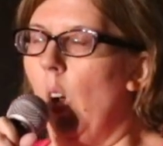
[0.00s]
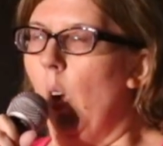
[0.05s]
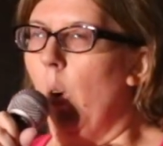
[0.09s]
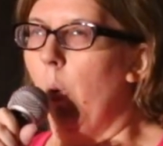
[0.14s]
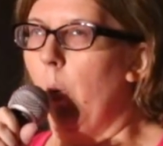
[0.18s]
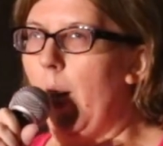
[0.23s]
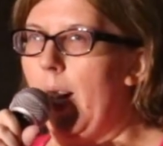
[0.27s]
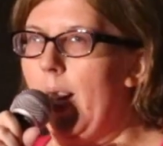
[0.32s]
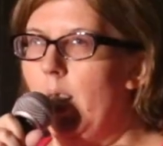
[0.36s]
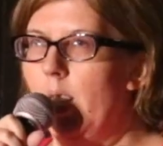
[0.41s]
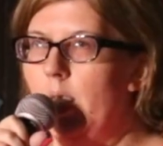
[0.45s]

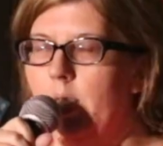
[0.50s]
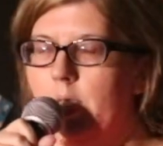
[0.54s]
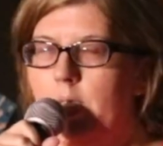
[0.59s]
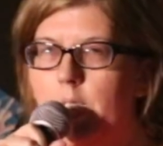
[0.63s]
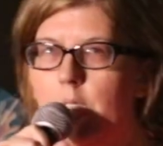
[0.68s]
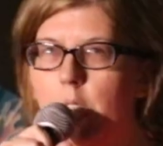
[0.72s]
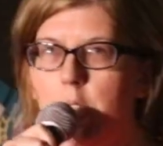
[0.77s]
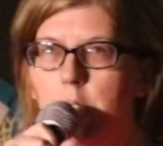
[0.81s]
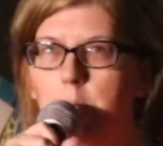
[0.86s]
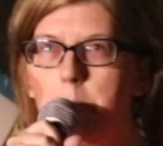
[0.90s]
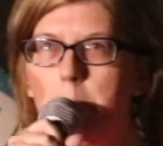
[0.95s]
Well,
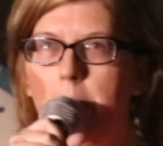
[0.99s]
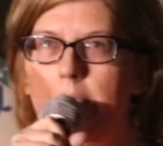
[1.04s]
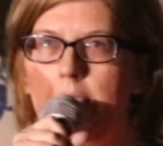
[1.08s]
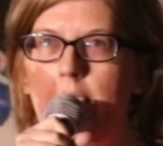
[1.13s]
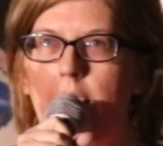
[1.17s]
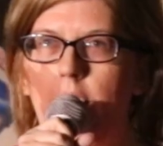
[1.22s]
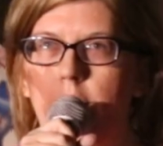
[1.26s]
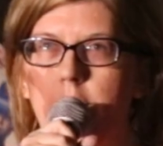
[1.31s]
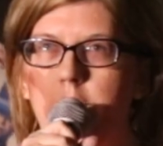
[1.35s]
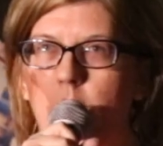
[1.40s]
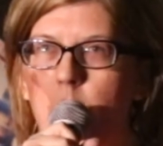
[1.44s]
there's a big
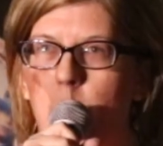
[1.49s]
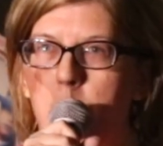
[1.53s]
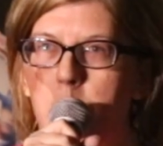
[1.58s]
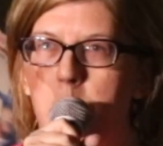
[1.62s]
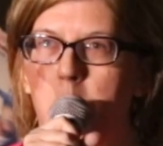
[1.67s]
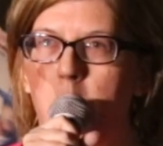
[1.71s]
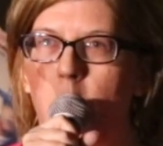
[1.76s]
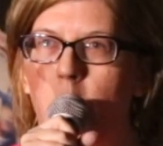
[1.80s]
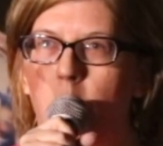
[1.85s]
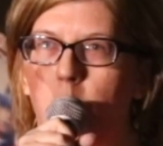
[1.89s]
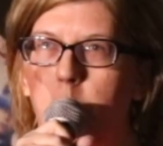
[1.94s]
yellow
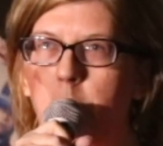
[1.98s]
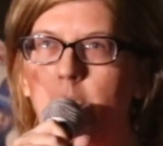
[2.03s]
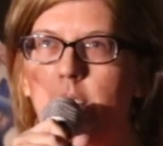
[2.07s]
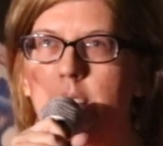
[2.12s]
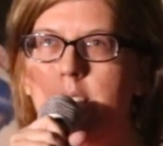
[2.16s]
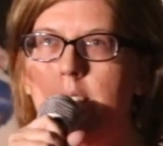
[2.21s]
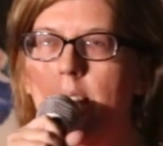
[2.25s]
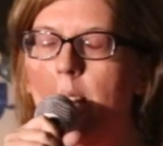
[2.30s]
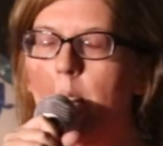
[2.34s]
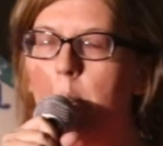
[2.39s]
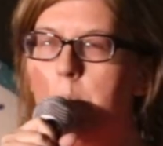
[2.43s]
dumpster and a really
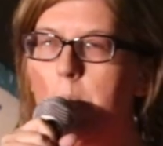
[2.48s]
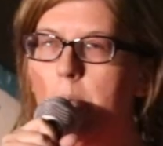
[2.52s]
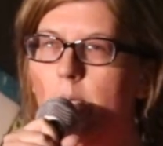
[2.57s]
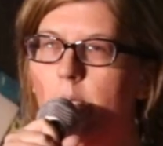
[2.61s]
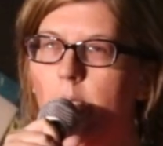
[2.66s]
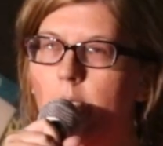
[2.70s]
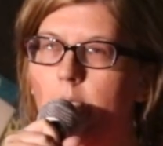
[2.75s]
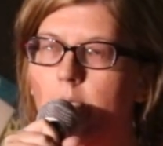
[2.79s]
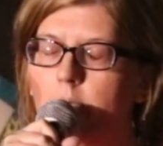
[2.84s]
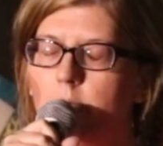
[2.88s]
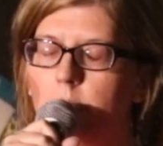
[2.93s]
tall
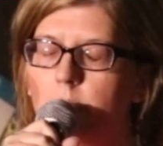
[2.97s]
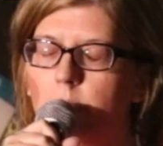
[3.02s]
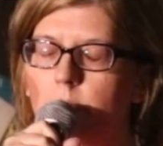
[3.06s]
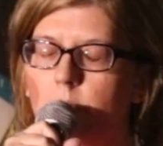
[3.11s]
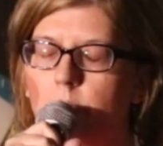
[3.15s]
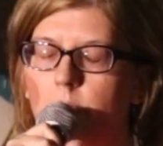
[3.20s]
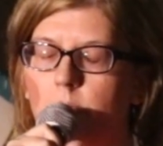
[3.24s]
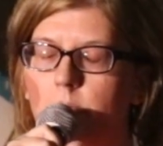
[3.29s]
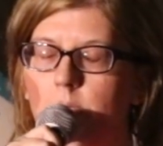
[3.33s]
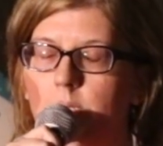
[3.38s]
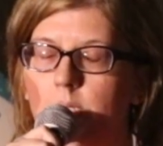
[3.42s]
building.
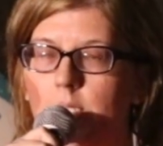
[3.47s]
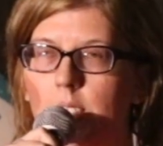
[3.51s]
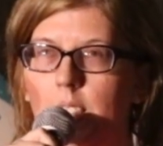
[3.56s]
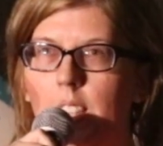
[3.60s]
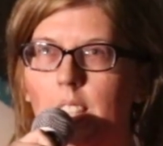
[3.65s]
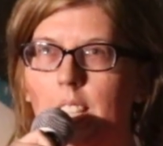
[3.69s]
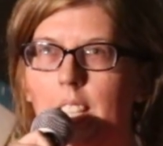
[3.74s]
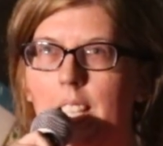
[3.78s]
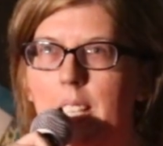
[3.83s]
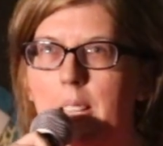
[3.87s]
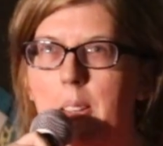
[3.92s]

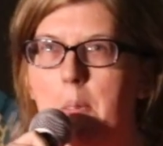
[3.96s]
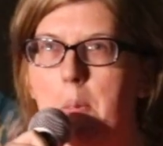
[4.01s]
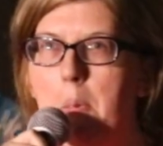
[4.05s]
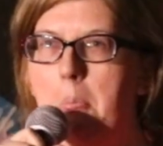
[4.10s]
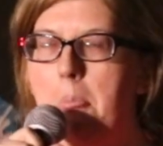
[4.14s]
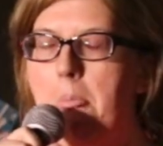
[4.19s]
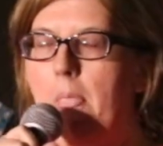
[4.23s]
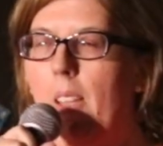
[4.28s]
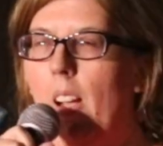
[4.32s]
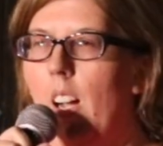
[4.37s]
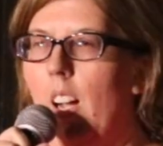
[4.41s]

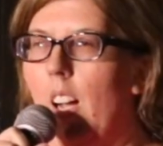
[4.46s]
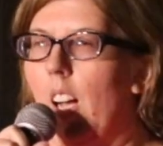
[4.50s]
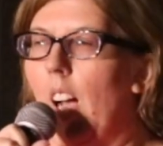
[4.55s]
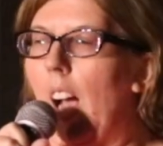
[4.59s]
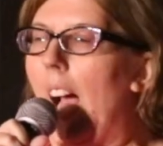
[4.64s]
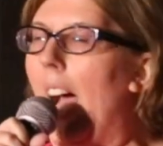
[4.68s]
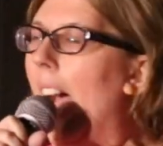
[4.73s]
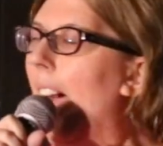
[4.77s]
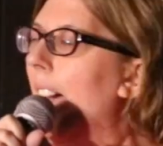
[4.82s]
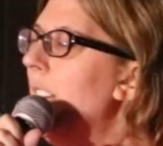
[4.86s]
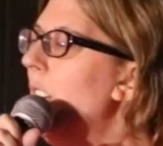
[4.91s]

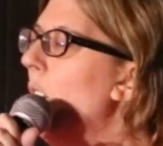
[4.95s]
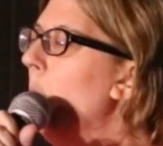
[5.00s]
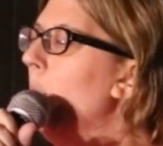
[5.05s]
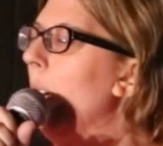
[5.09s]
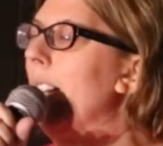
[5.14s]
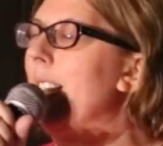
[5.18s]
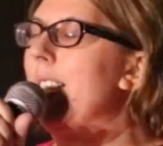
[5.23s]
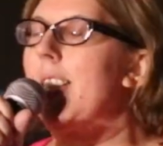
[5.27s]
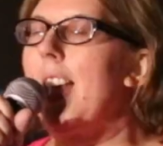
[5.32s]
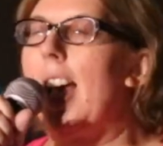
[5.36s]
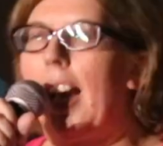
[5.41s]
I know
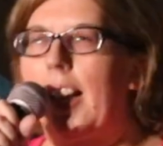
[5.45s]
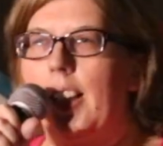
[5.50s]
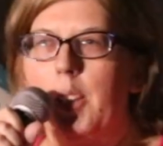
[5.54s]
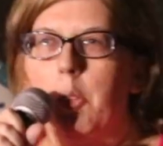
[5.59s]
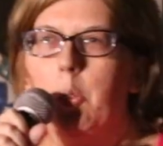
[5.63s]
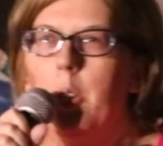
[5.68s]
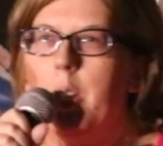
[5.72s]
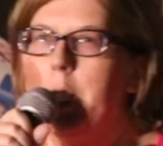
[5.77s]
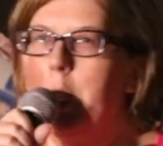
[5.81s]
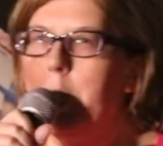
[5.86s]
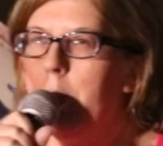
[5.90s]
exactly
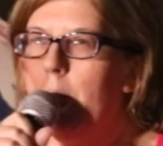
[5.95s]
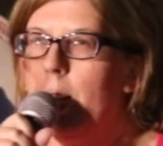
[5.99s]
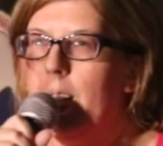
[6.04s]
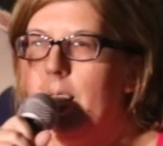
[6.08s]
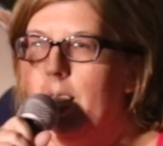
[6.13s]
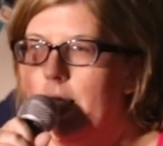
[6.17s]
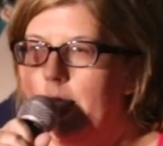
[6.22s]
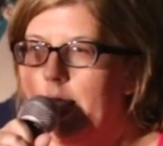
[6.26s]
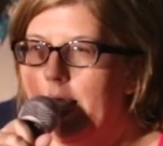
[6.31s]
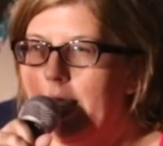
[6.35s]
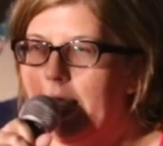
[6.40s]
where you are,
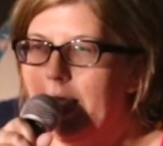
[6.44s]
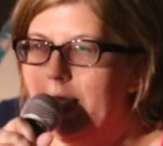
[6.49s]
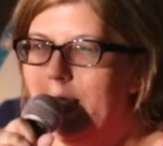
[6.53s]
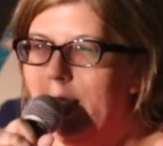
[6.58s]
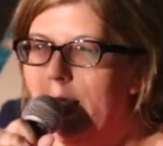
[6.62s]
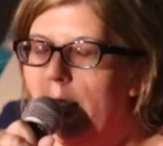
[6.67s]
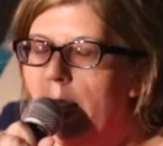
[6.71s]
honey.